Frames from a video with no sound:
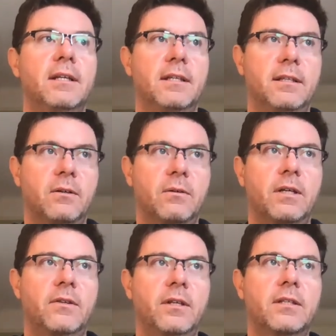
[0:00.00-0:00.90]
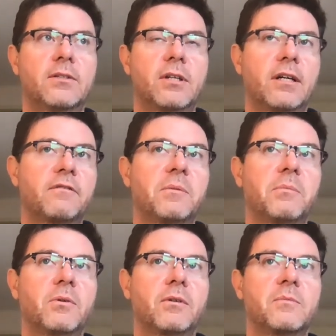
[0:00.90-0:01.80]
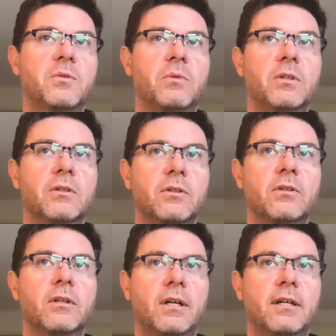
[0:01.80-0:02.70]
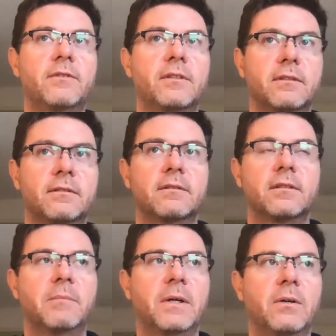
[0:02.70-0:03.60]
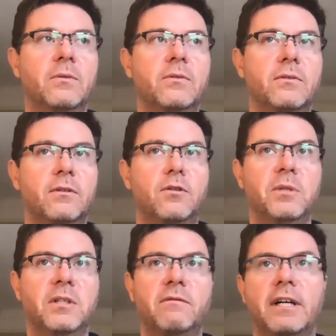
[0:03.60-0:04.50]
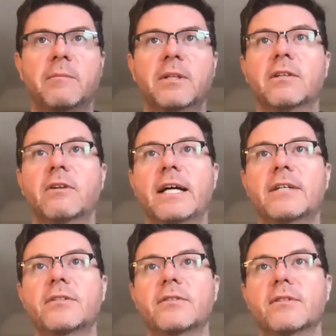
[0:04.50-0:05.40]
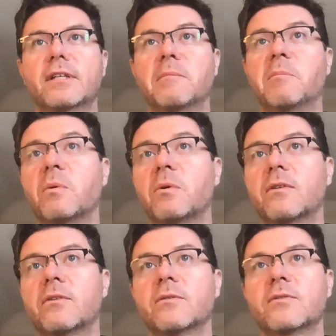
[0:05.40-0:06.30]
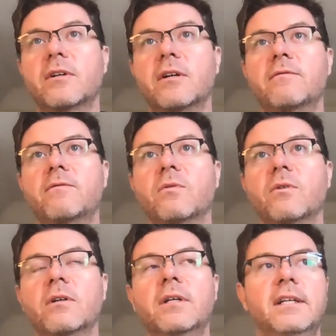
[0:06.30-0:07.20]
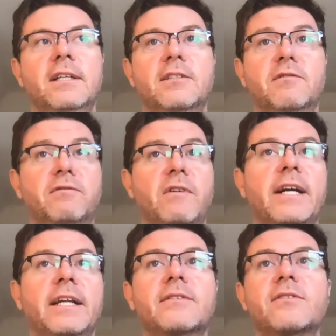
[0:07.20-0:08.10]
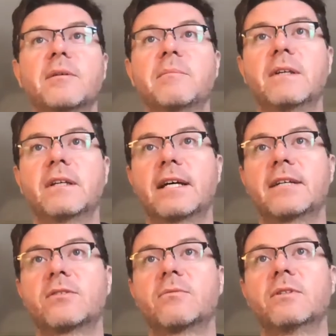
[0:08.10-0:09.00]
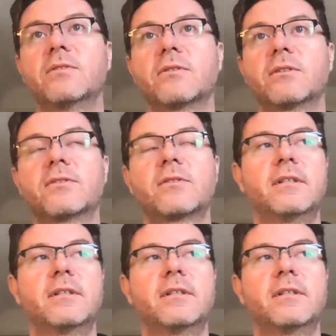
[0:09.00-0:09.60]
I think in geography programs, we learn often about the human environment interactions and how important those are for defining something as a resource.